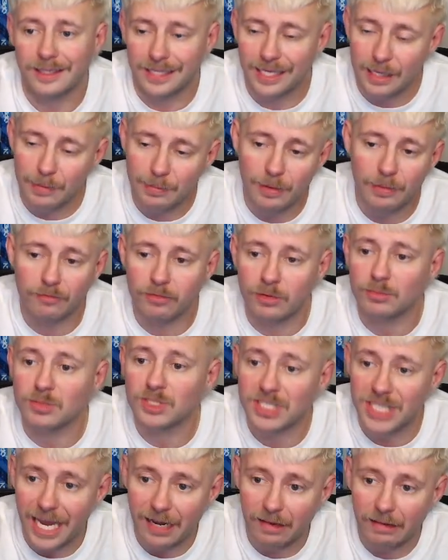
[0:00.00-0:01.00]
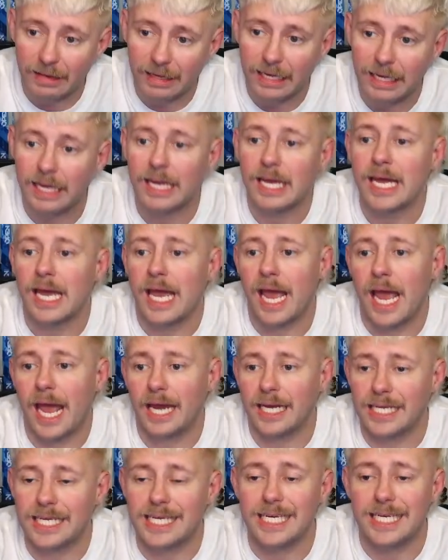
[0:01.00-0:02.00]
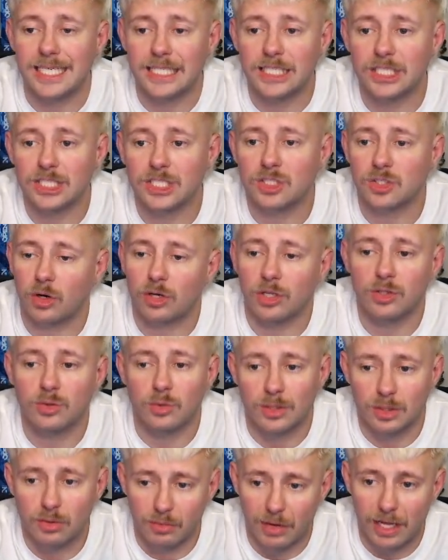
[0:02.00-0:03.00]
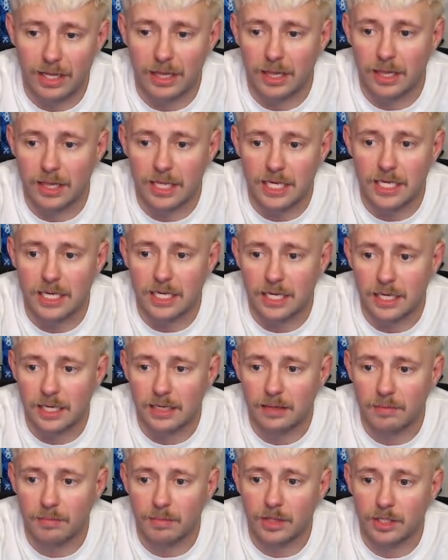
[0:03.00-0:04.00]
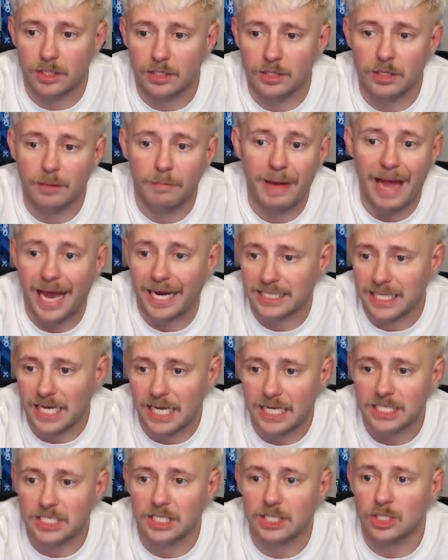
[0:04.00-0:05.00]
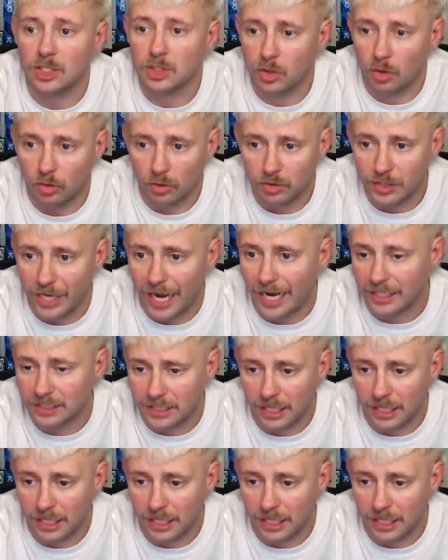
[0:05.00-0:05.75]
keep him from settling, and he is starting to threaten the back takes and the turtle tacks